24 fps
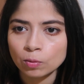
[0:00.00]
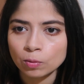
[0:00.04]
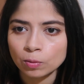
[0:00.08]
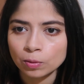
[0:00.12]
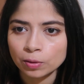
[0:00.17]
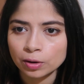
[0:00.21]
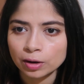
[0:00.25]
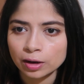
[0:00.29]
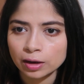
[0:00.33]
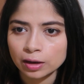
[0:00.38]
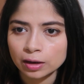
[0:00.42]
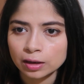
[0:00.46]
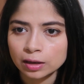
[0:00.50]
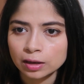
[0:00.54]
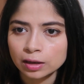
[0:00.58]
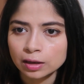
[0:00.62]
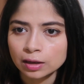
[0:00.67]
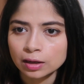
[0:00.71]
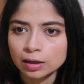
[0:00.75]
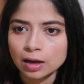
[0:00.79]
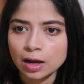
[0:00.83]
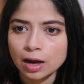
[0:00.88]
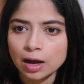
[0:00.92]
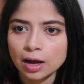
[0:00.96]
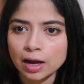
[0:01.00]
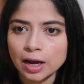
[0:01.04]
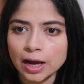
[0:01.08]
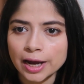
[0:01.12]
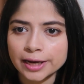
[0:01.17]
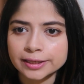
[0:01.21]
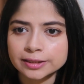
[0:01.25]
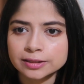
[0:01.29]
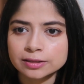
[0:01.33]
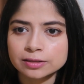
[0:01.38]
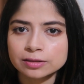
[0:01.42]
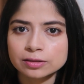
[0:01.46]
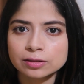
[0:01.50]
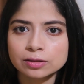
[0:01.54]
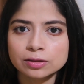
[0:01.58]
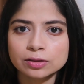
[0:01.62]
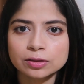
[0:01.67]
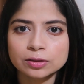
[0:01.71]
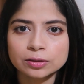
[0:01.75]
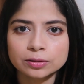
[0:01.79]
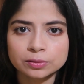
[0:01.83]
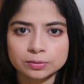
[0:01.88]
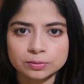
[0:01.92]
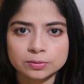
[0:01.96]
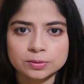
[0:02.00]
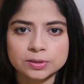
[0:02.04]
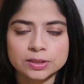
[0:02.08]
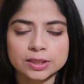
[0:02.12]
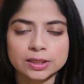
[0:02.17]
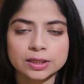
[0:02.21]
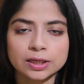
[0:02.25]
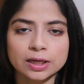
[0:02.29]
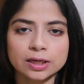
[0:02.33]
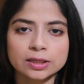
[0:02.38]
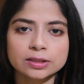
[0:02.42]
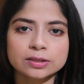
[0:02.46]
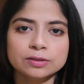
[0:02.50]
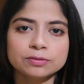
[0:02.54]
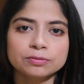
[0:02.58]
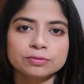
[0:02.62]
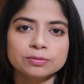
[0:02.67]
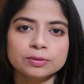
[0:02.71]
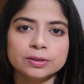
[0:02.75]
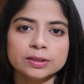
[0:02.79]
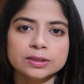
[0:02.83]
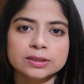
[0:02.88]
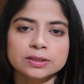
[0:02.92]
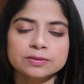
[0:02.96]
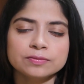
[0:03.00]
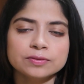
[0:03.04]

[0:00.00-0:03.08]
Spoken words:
or I didn't lose any kind of weight.